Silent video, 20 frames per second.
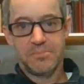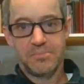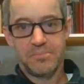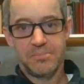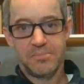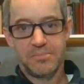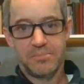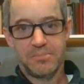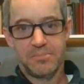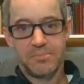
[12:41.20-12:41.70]

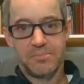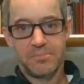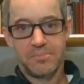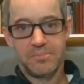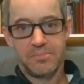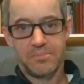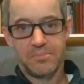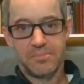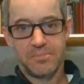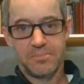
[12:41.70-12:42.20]

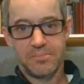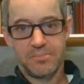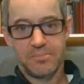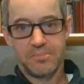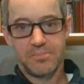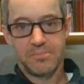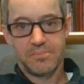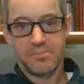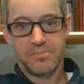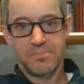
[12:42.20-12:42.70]

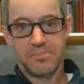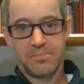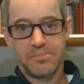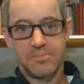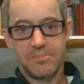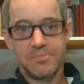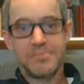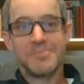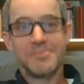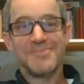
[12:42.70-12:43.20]

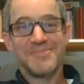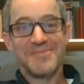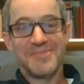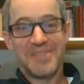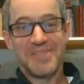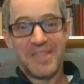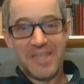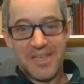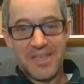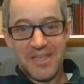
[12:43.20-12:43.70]

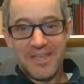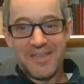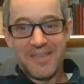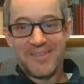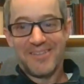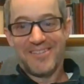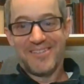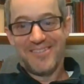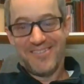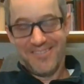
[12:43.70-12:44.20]

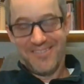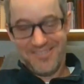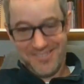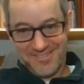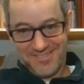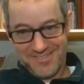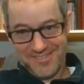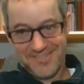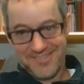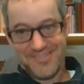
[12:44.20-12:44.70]

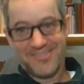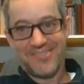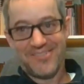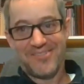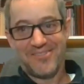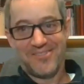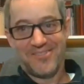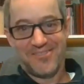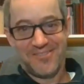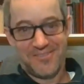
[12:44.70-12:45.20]

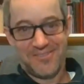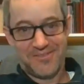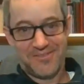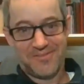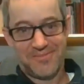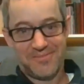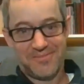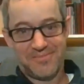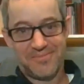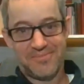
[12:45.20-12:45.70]

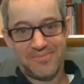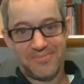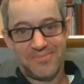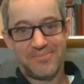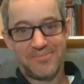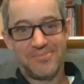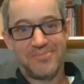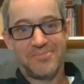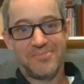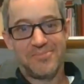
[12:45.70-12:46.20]

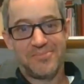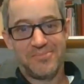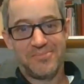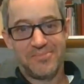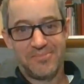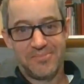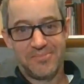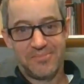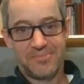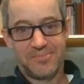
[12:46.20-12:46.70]

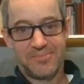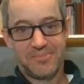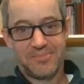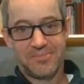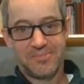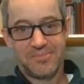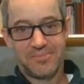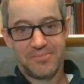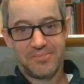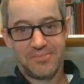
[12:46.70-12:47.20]

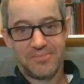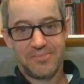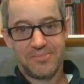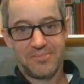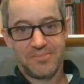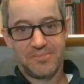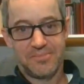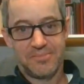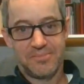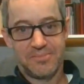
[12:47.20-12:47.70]

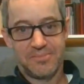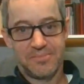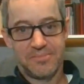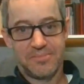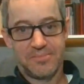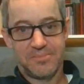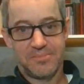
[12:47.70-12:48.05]
(silent)